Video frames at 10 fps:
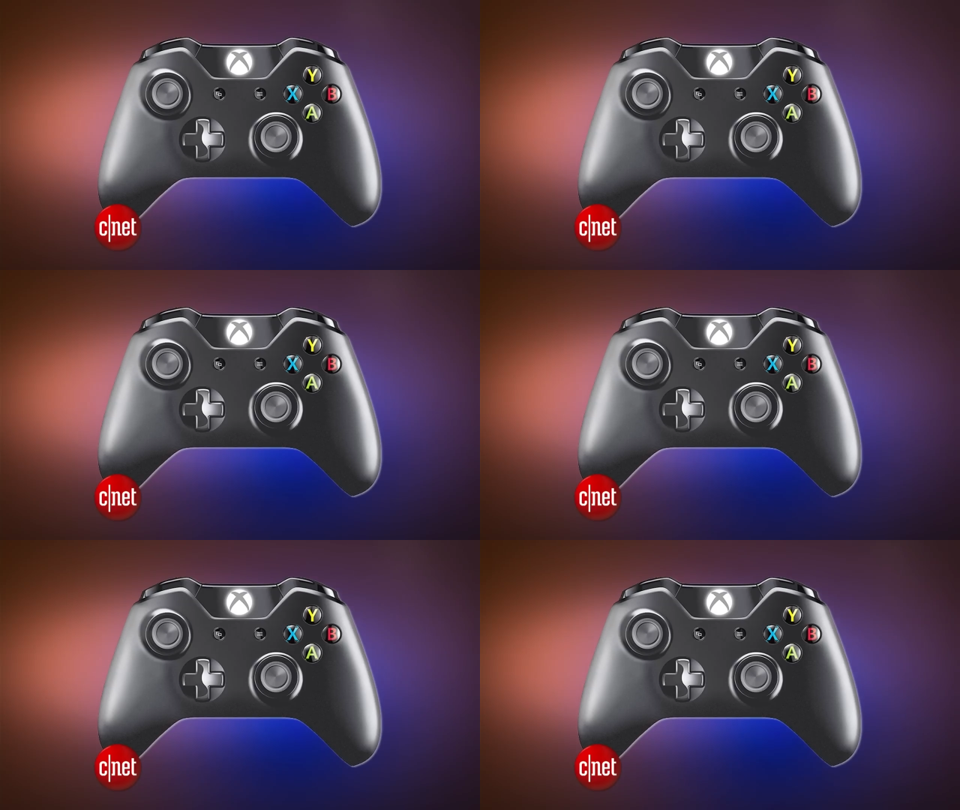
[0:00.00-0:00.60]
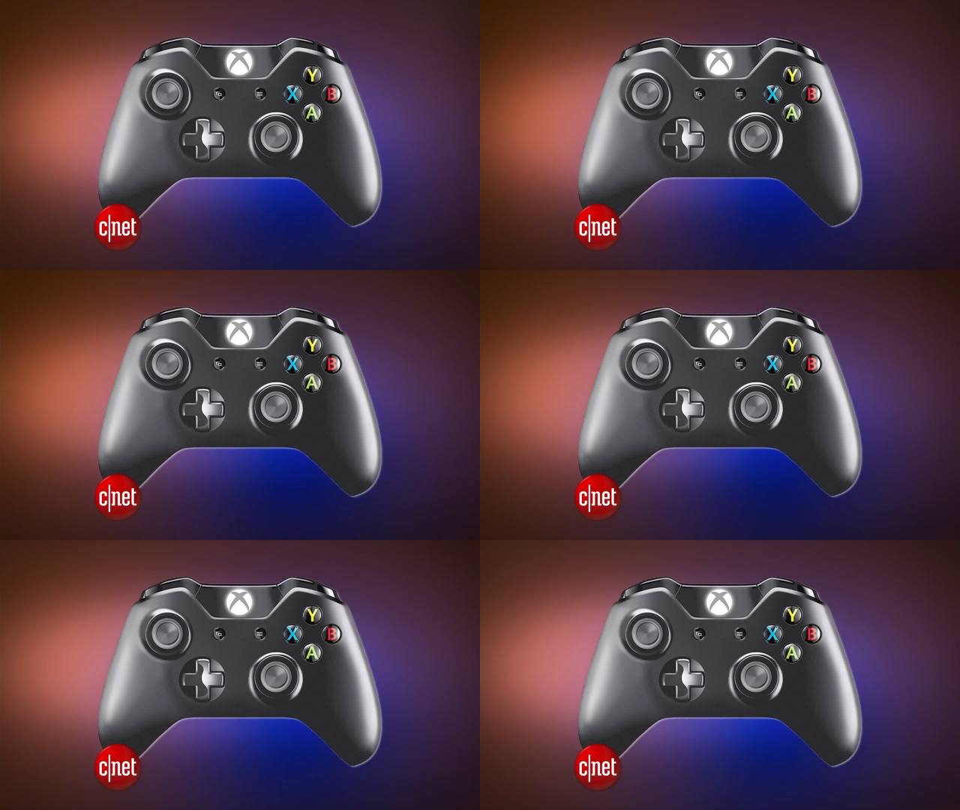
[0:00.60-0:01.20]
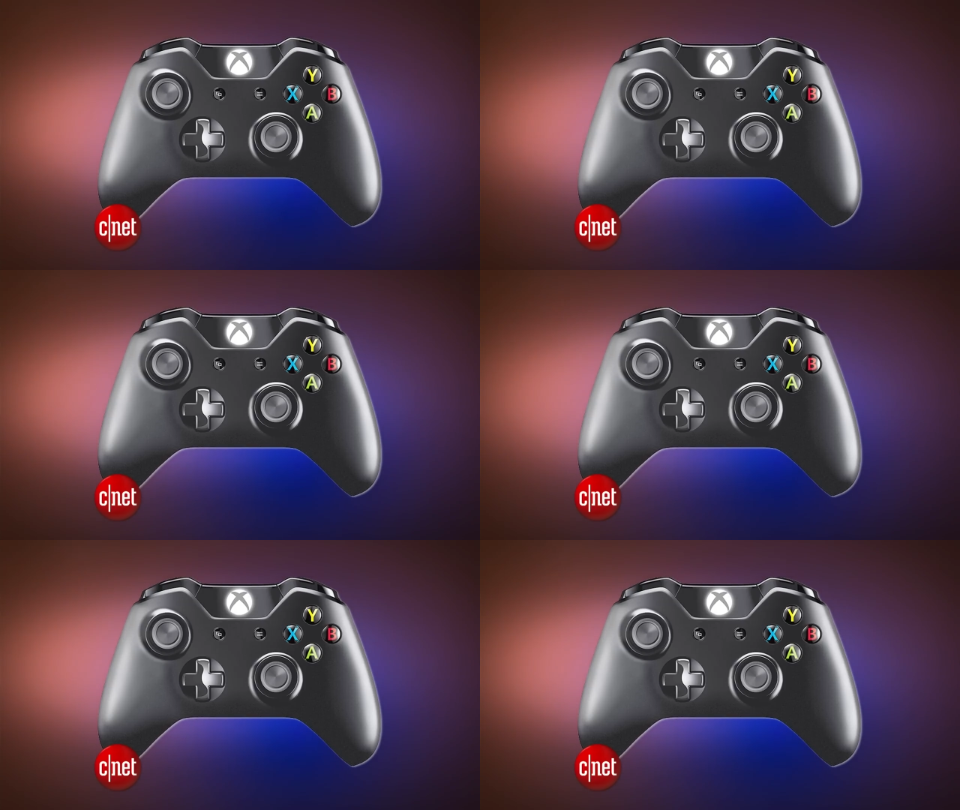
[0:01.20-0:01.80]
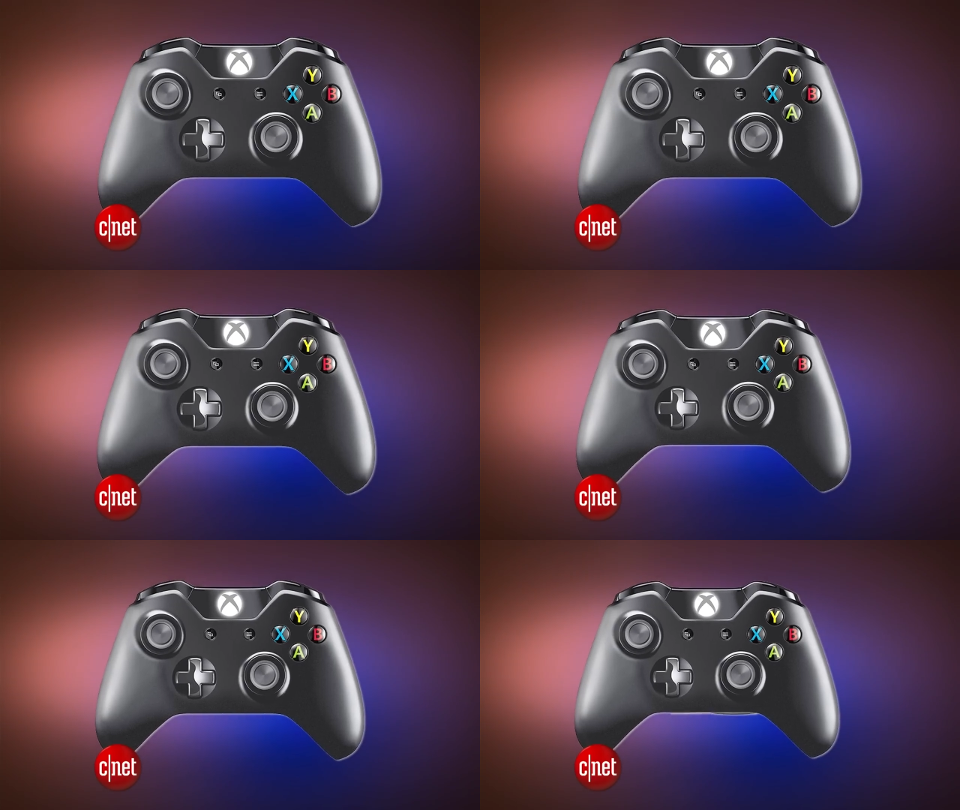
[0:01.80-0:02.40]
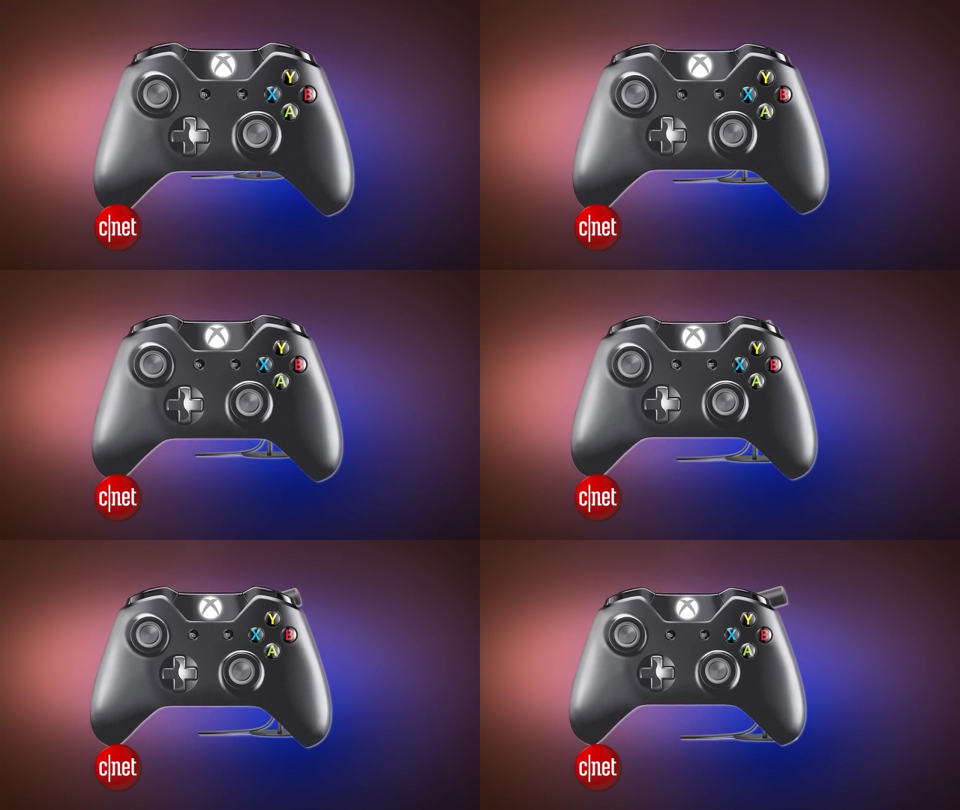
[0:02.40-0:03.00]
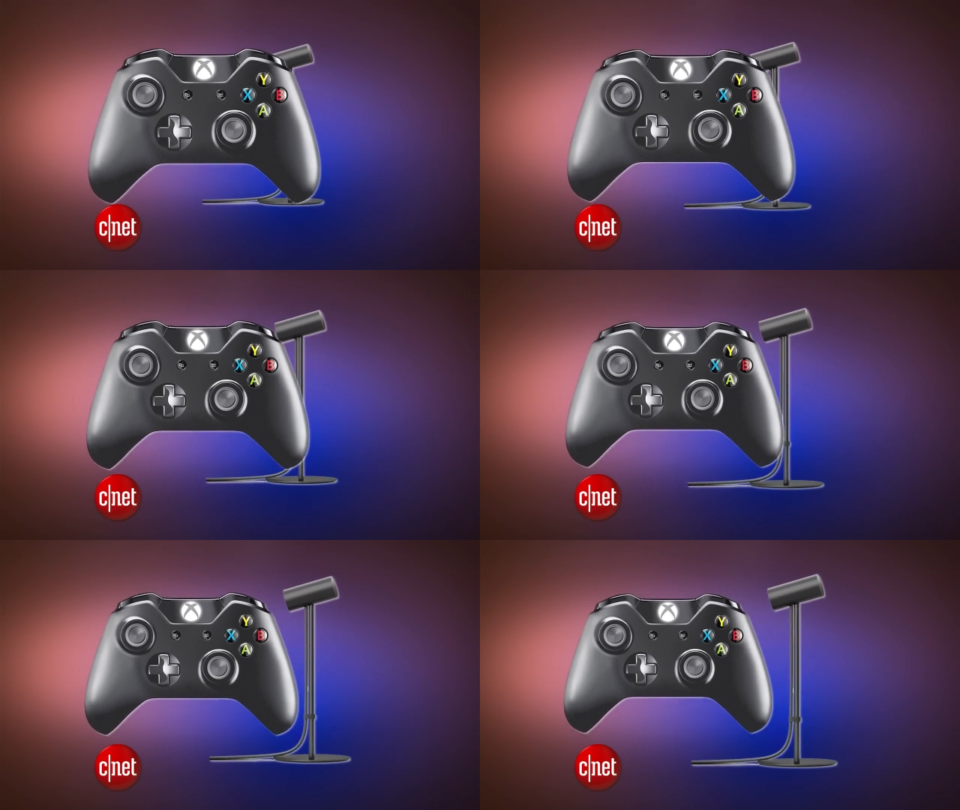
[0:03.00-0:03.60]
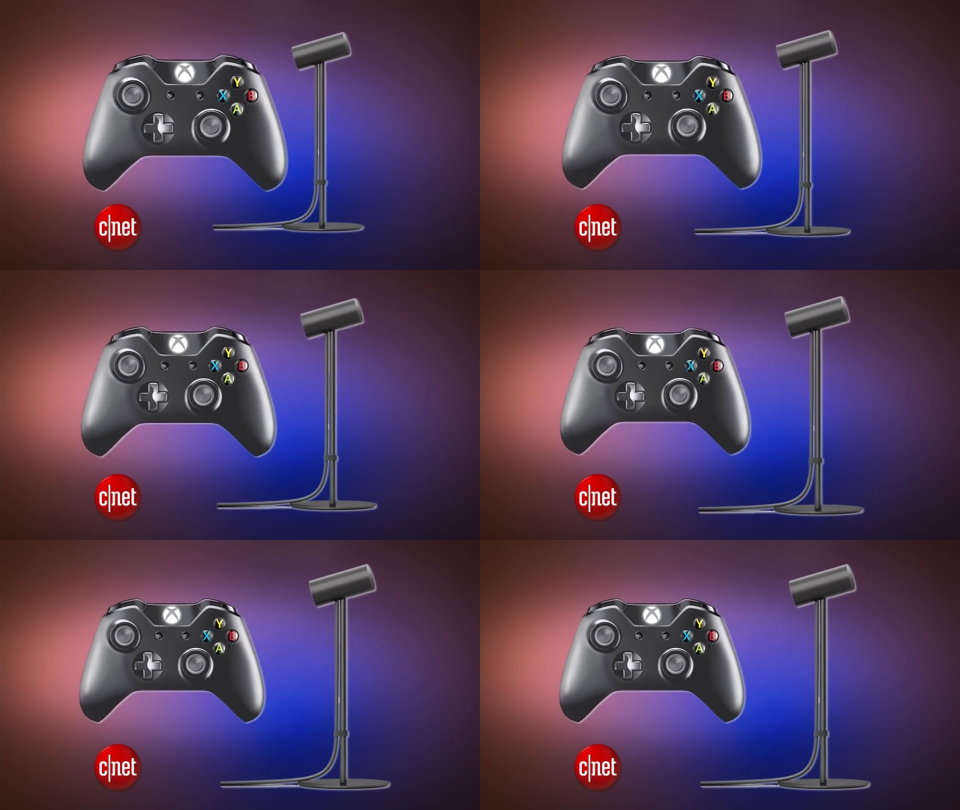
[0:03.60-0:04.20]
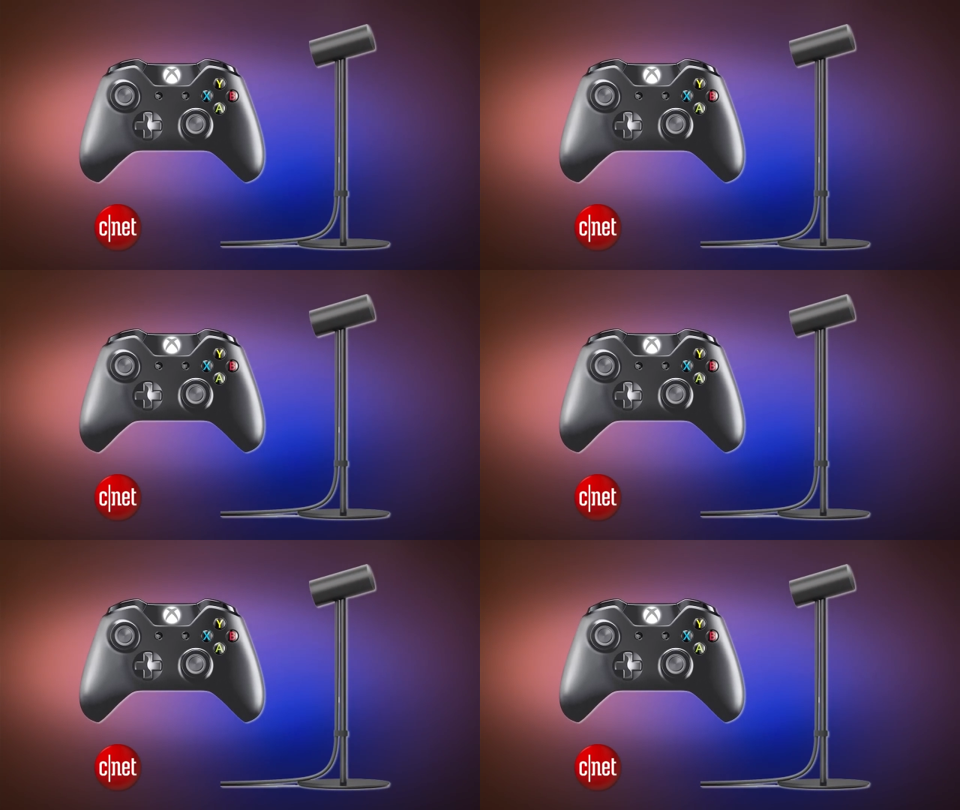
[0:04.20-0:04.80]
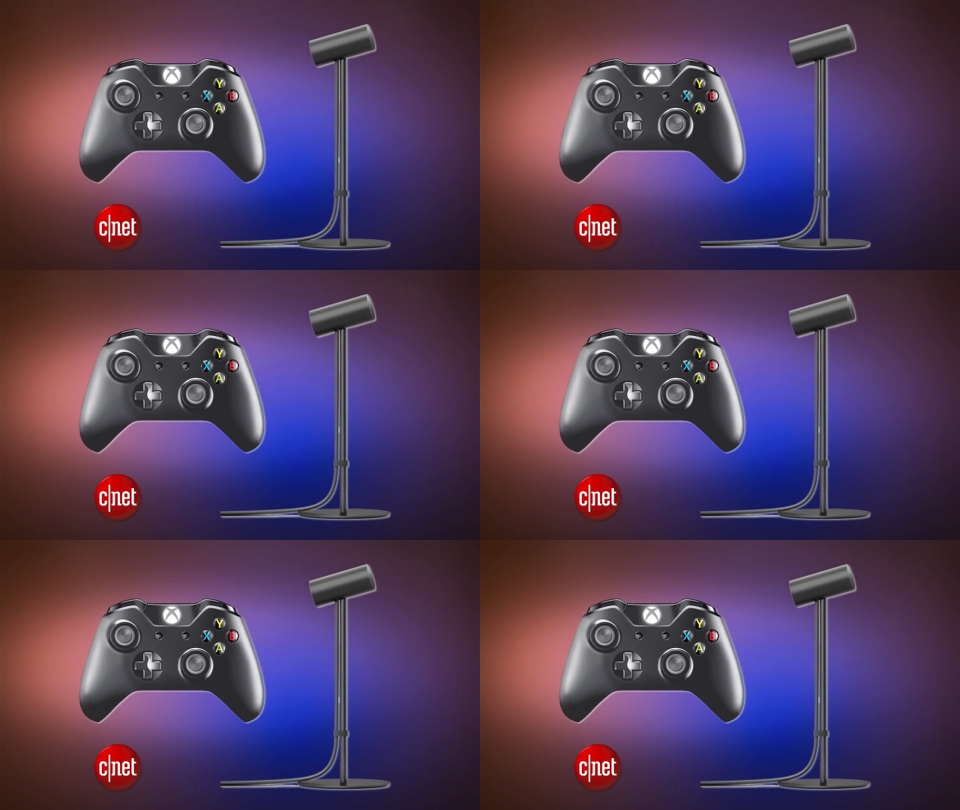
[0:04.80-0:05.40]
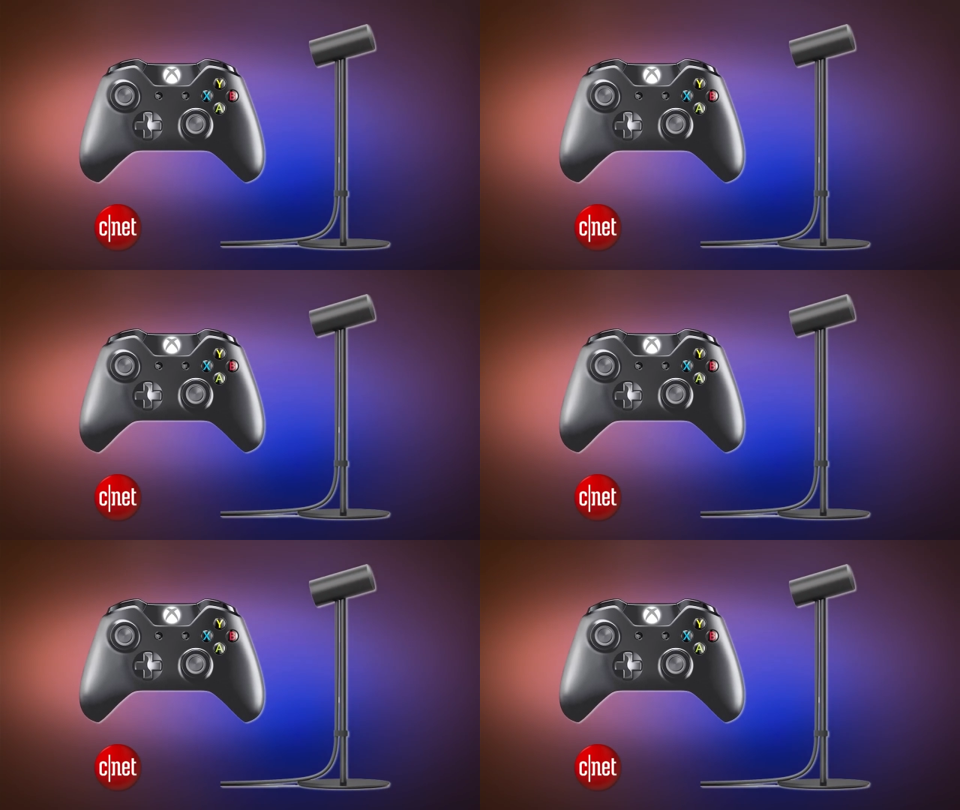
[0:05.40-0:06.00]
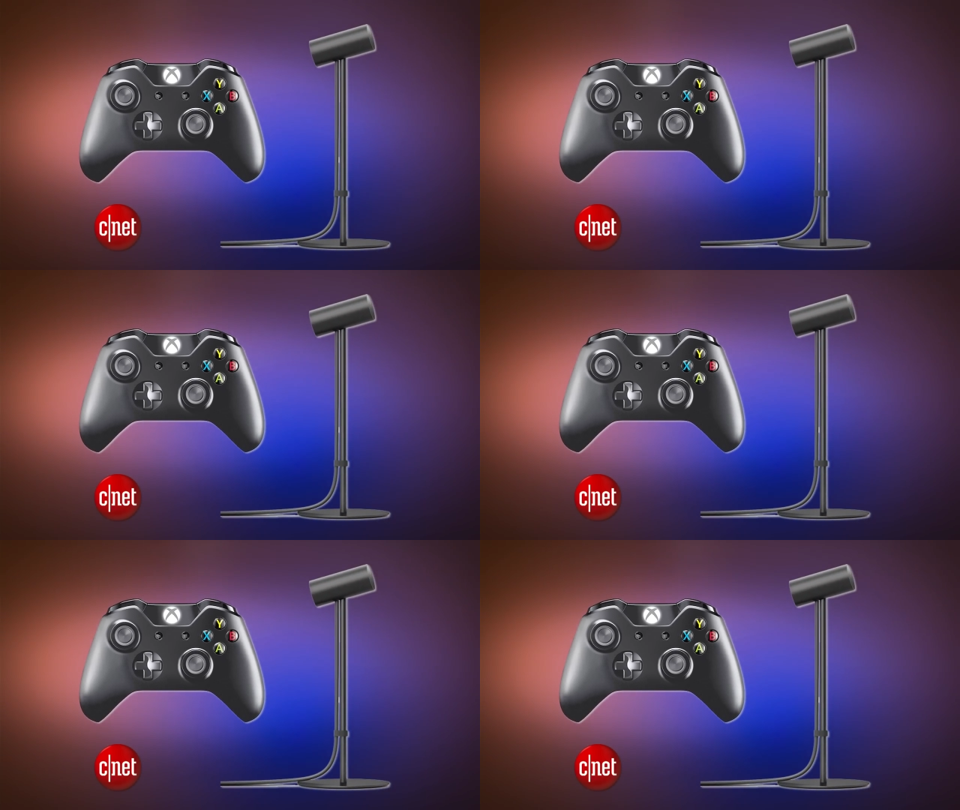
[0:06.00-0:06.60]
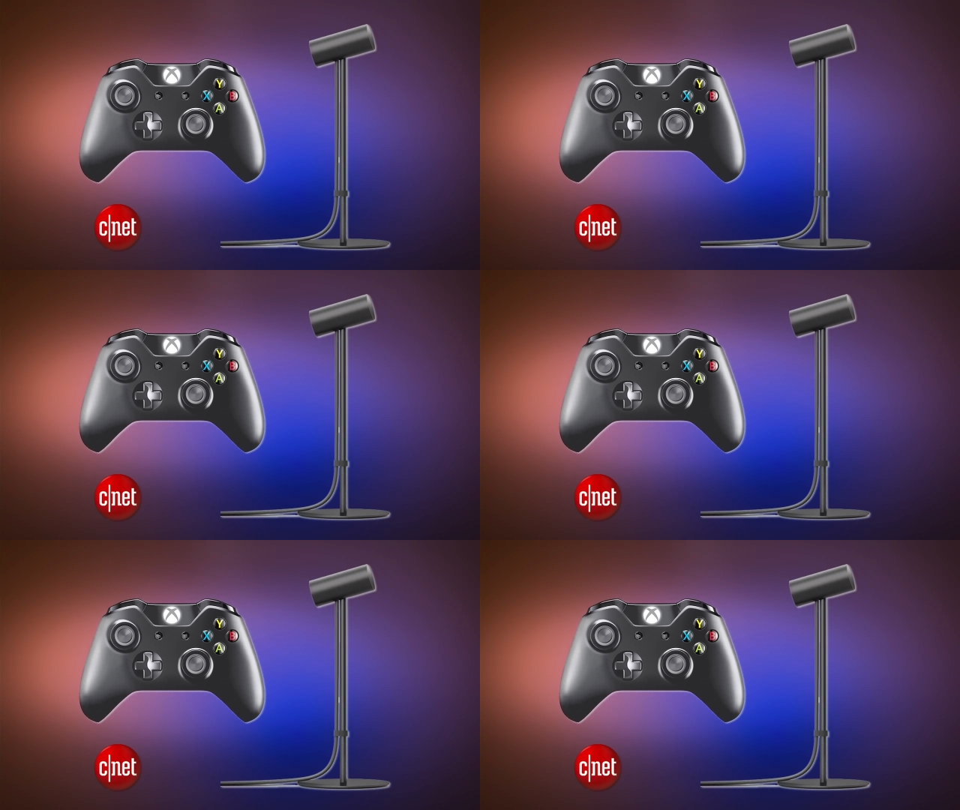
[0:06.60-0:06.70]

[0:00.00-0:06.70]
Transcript: Nobody's mouth can be seen.